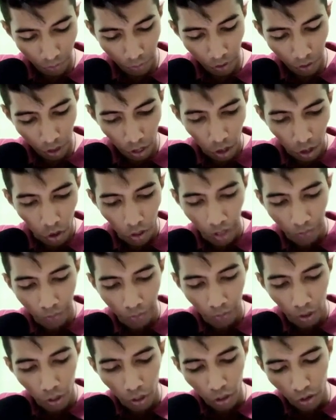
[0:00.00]
Okay,
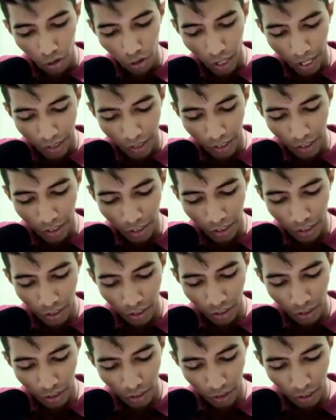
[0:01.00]
so like this
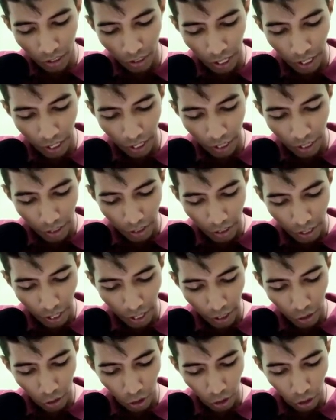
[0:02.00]
array
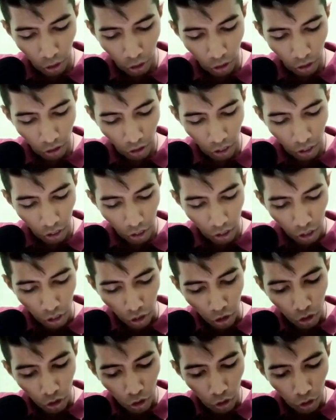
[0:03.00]
actually looks.
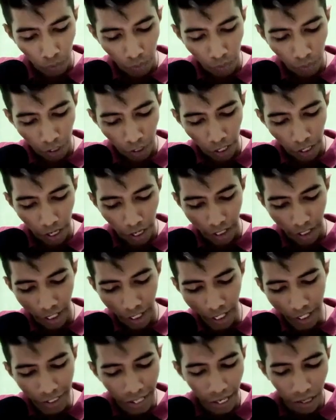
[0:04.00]
So here
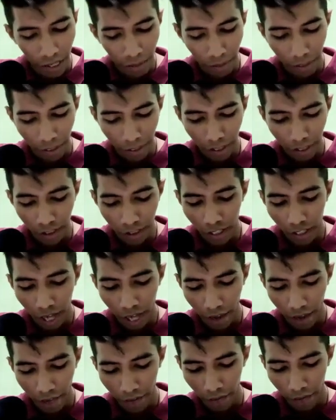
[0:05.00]
each element is
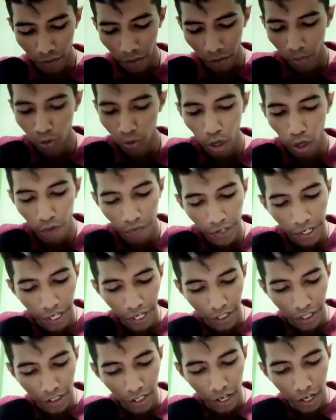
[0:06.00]
having some sort of
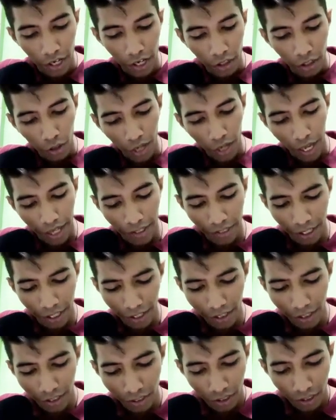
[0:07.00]
index. So like
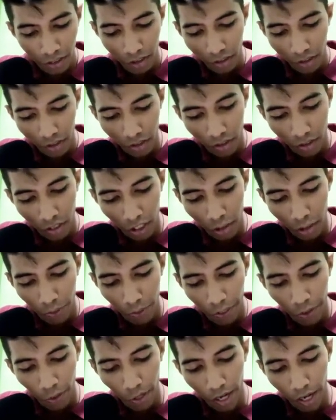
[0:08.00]
this
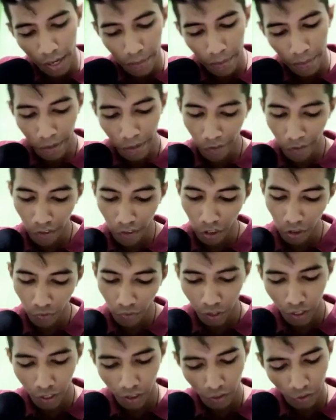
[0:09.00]
particular element which is
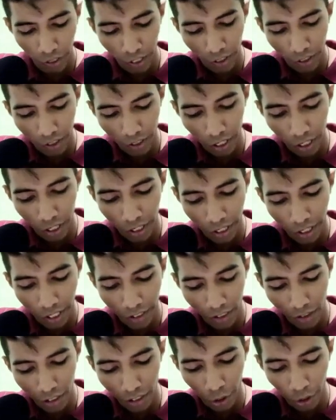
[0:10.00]
first, we consider it as a
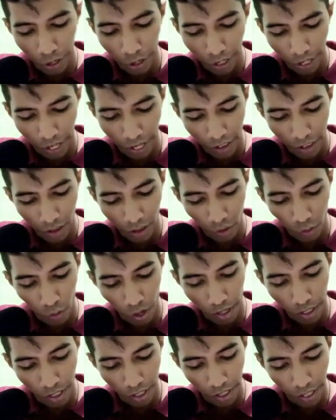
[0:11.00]
0 index, 1
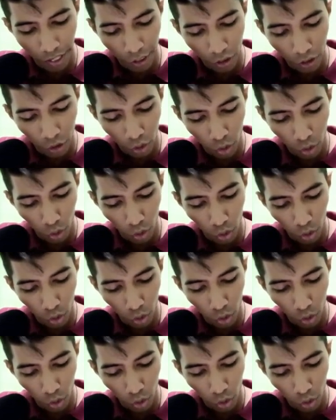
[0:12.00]
index, 2,